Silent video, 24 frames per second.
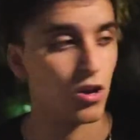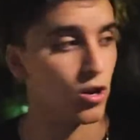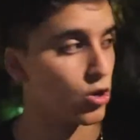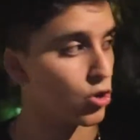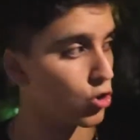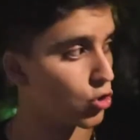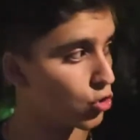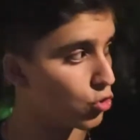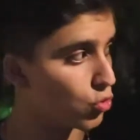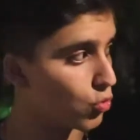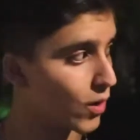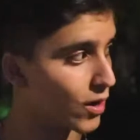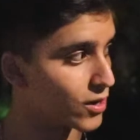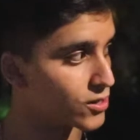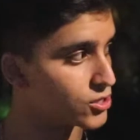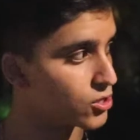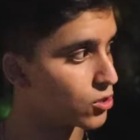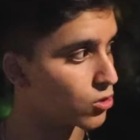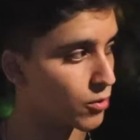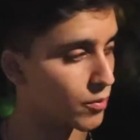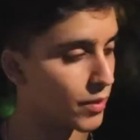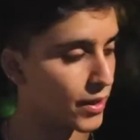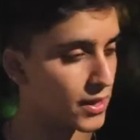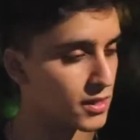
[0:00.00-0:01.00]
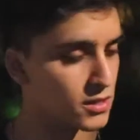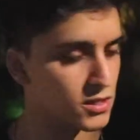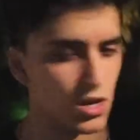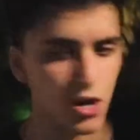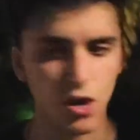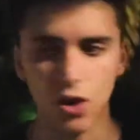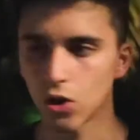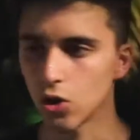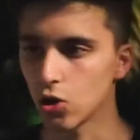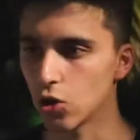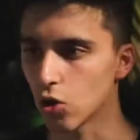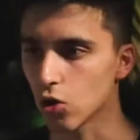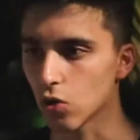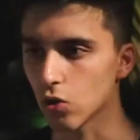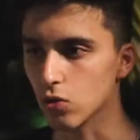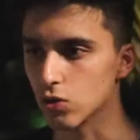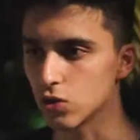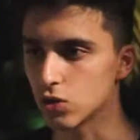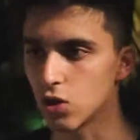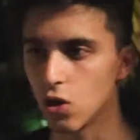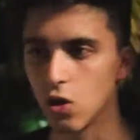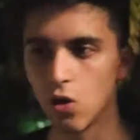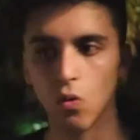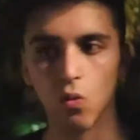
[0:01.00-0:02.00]
Who wears yoga pants?
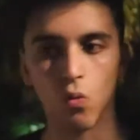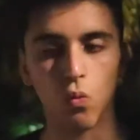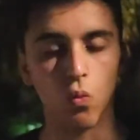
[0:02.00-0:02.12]
Girls.